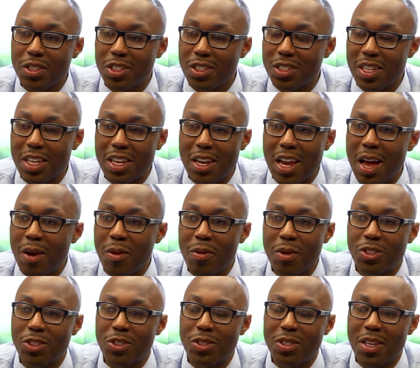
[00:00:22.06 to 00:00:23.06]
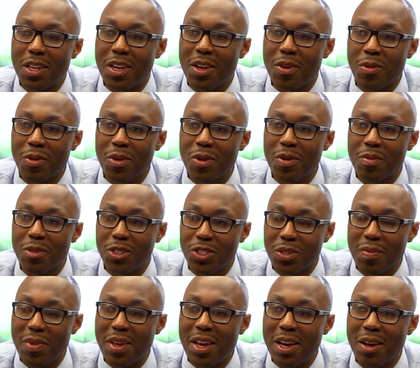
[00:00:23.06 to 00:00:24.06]
She said, I don't want you sitting in a room. You
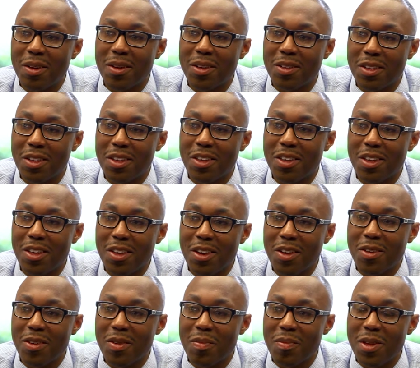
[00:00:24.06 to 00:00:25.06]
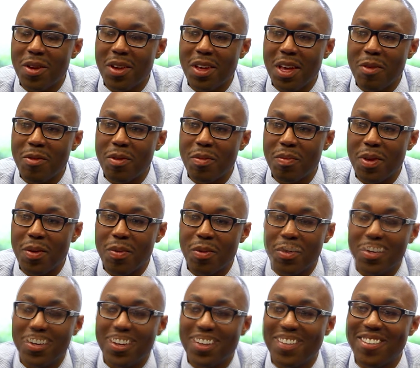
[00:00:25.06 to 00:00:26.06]
should be out, you know, communicating with
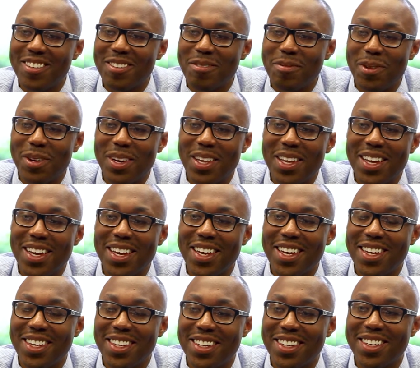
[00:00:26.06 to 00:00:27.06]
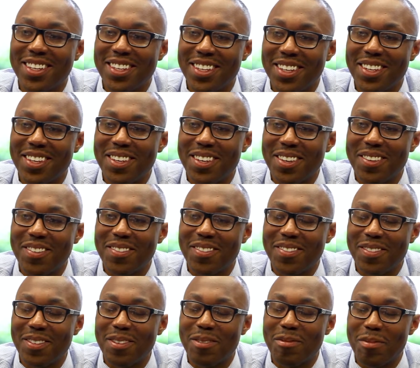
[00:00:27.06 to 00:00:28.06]
people. It was pretty, a
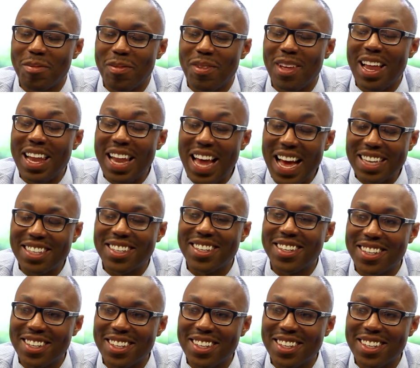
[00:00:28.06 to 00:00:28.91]
lot.